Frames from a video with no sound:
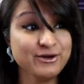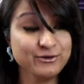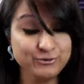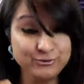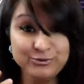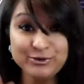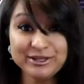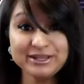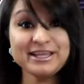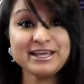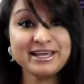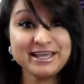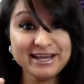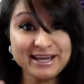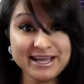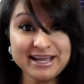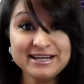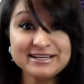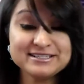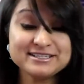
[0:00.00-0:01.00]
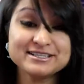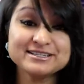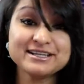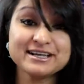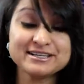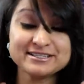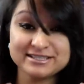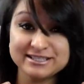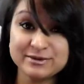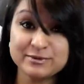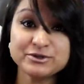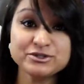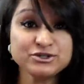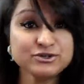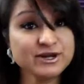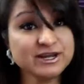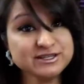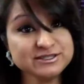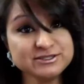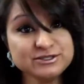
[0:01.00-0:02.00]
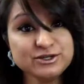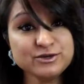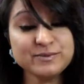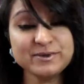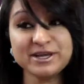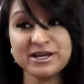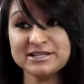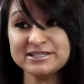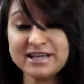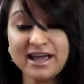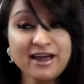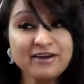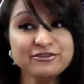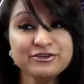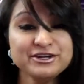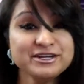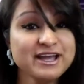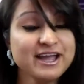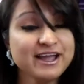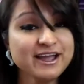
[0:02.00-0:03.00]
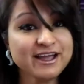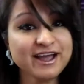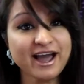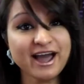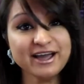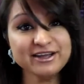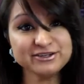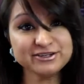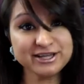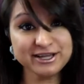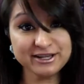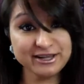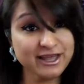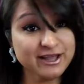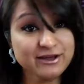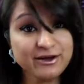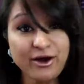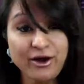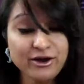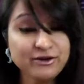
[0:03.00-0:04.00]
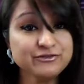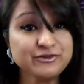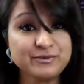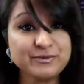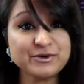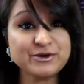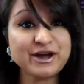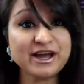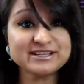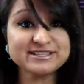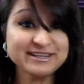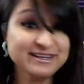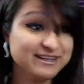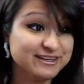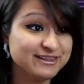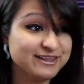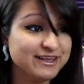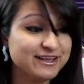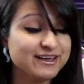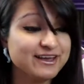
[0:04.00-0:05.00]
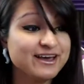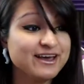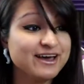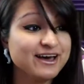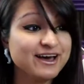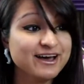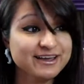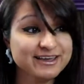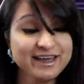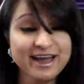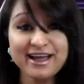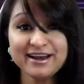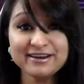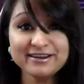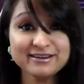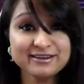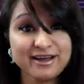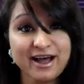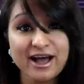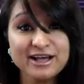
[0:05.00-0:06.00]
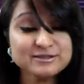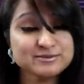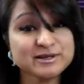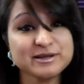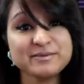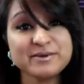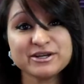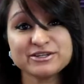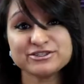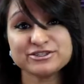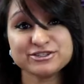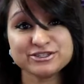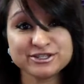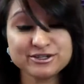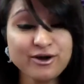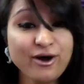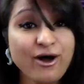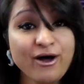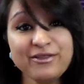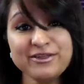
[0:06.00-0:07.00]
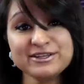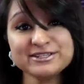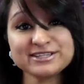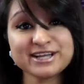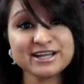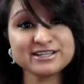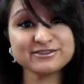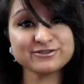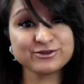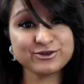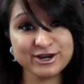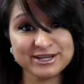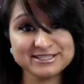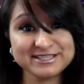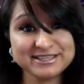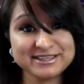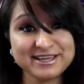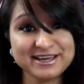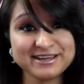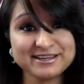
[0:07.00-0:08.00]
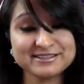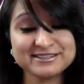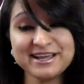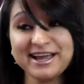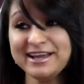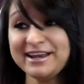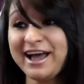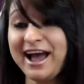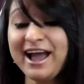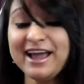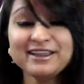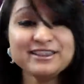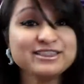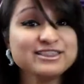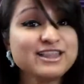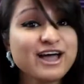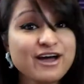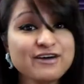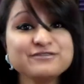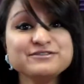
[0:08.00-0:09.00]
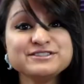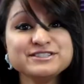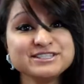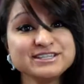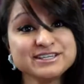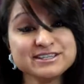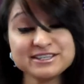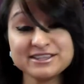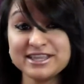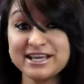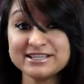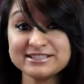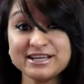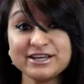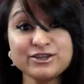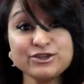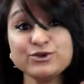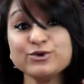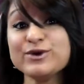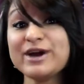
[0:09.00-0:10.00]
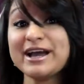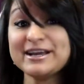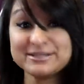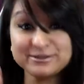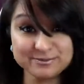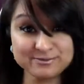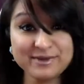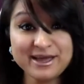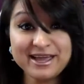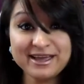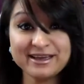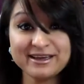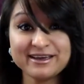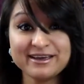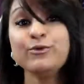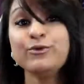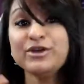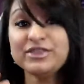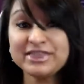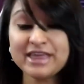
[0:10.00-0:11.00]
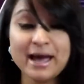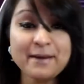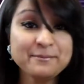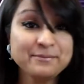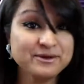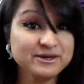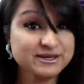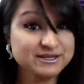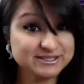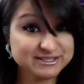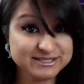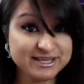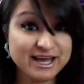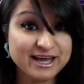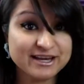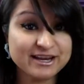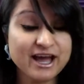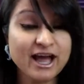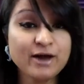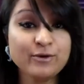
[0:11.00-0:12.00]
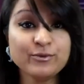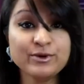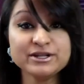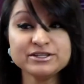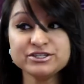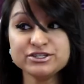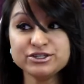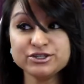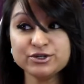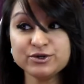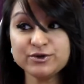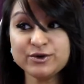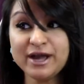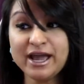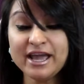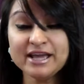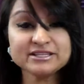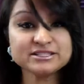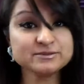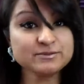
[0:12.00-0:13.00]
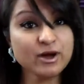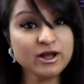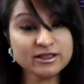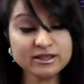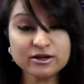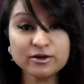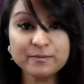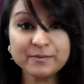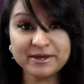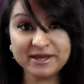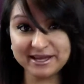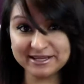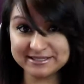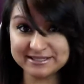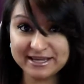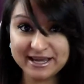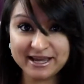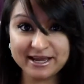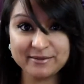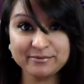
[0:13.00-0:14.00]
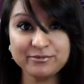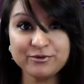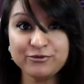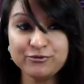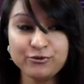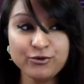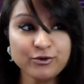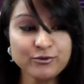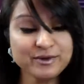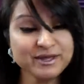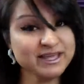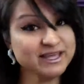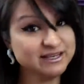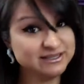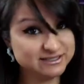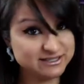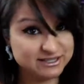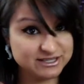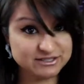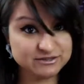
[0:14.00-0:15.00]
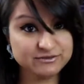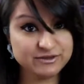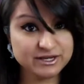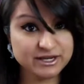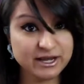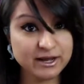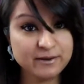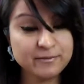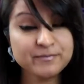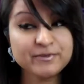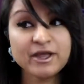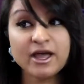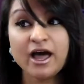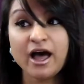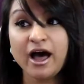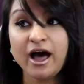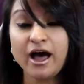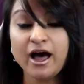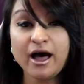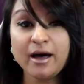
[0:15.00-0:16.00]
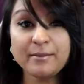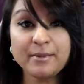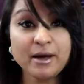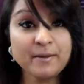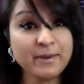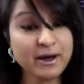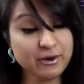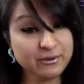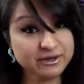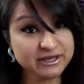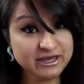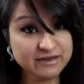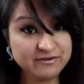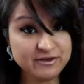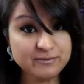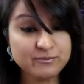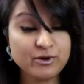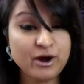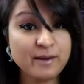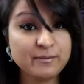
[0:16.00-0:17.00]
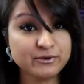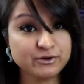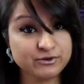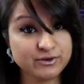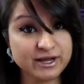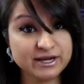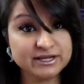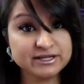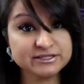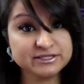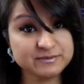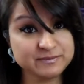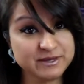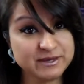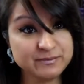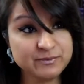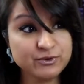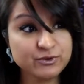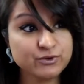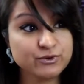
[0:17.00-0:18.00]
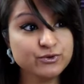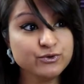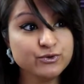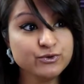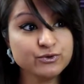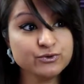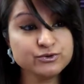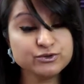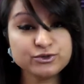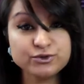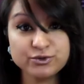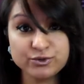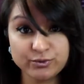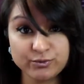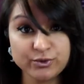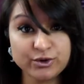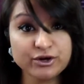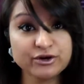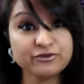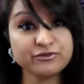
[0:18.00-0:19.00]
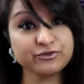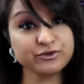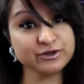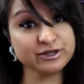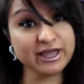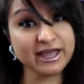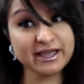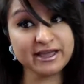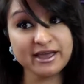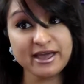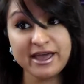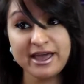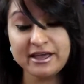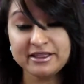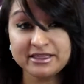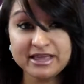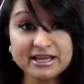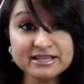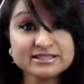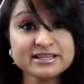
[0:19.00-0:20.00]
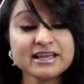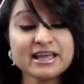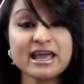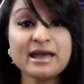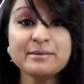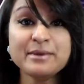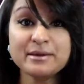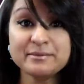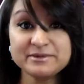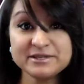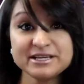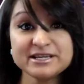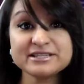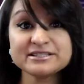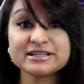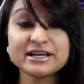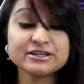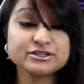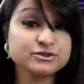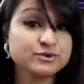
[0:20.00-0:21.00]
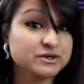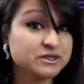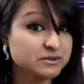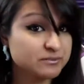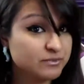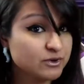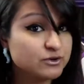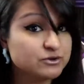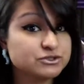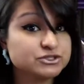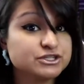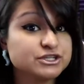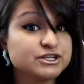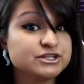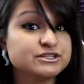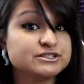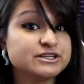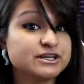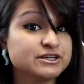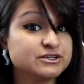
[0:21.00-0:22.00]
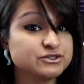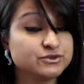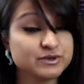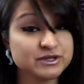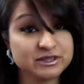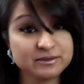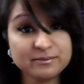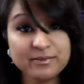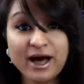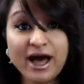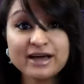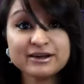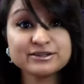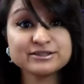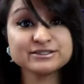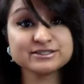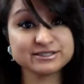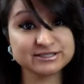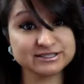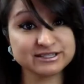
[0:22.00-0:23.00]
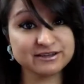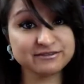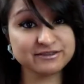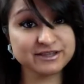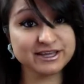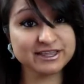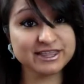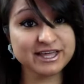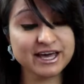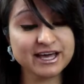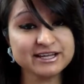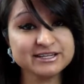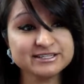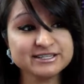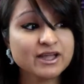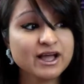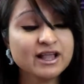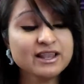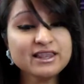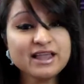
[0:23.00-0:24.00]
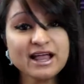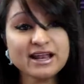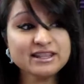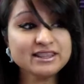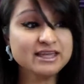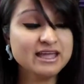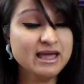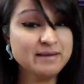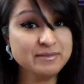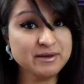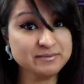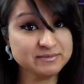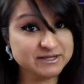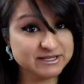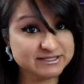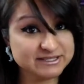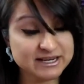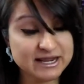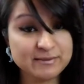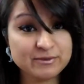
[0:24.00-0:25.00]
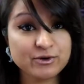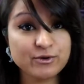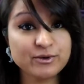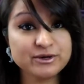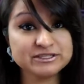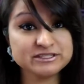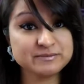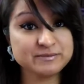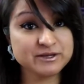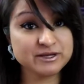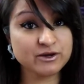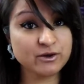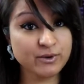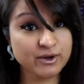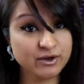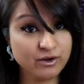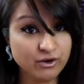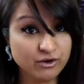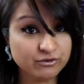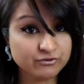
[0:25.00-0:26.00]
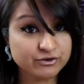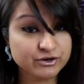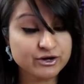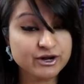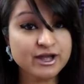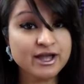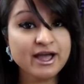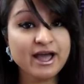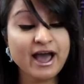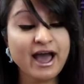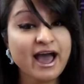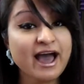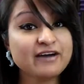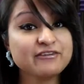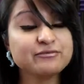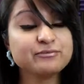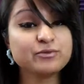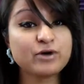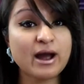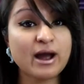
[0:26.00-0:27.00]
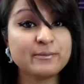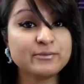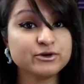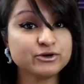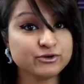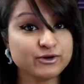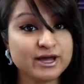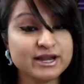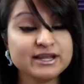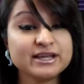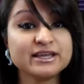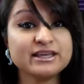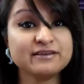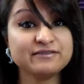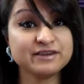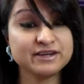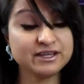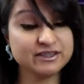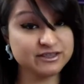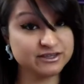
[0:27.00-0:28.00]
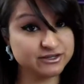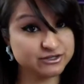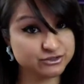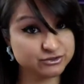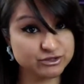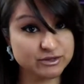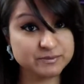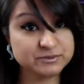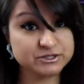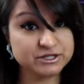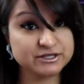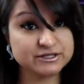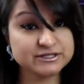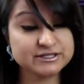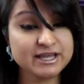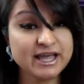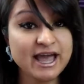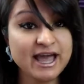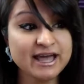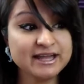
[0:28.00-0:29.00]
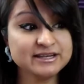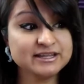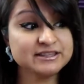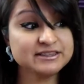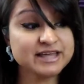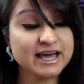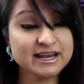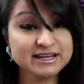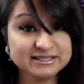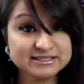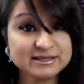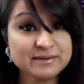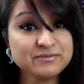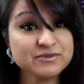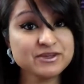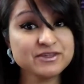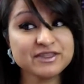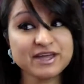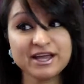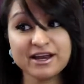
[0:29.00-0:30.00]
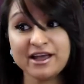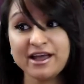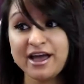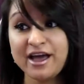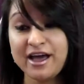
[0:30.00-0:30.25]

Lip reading: really get into, like, see what you guys do, because every day I get, like, art from you guys. I get, like, again, cosplay pictures and all these kinds of crazy things, and I love seeing the things that you guys make. With that being said, I wanted to do a small little PSA before we get into this video about giving proper credit to people who do the work for, like, things like MMDs, like doing the motion, like doing the models and stuff like that. A lot of the MMDs that I'm going to be going over have proper credit given in the descriptions, and that is something that